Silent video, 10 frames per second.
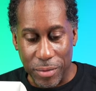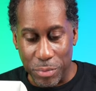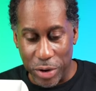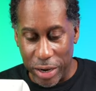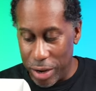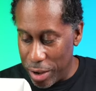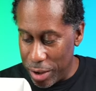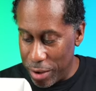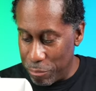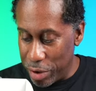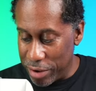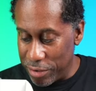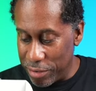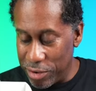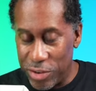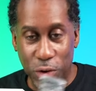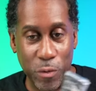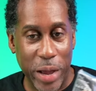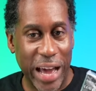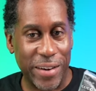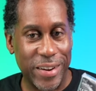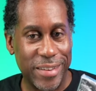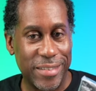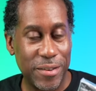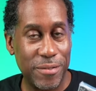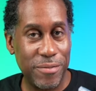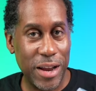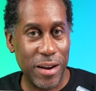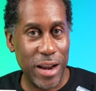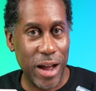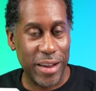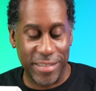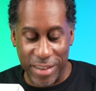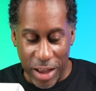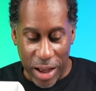but, uh, but two batteries. Very nice.